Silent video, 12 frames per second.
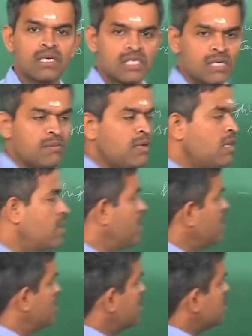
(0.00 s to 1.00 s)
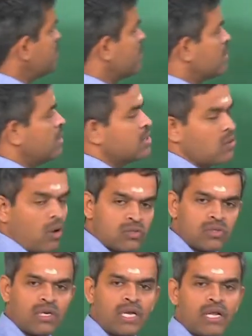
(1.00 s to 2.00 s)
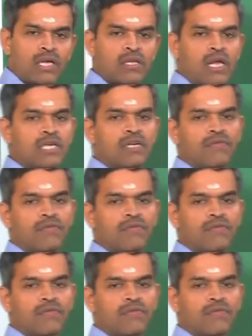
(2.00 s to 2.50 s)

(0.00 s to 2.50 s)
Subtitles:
Similarly, this method is also an hazard